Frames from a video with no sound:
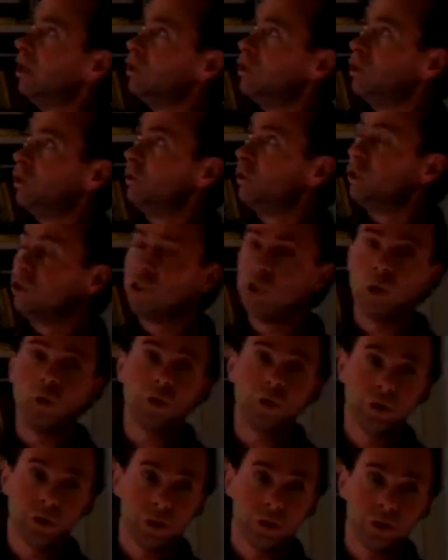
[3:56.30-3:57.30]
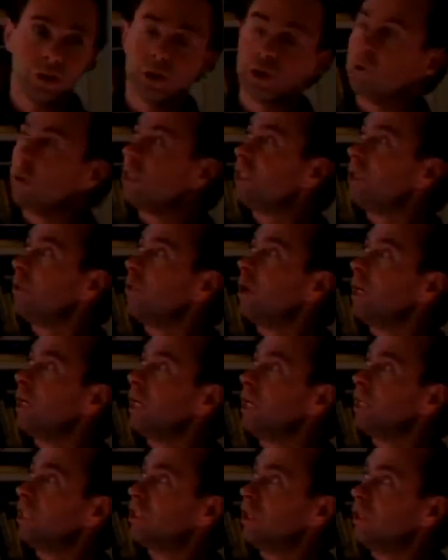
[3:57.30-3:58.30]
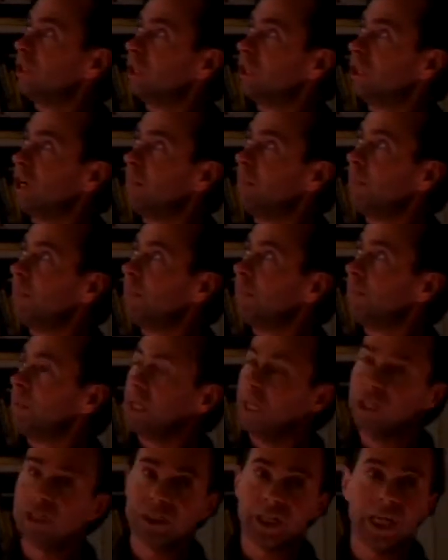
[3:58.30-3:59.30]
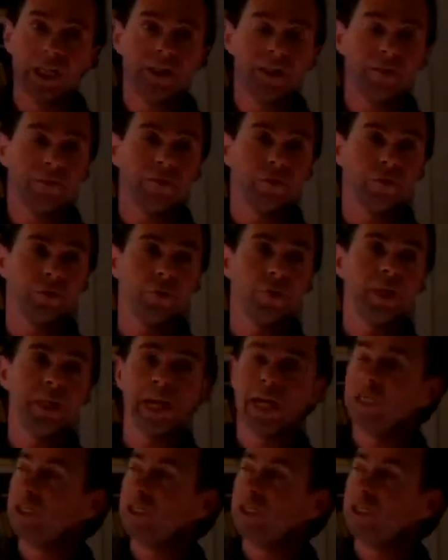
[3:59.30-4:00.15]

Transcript: On June 21, it's on the top. It stays there for 3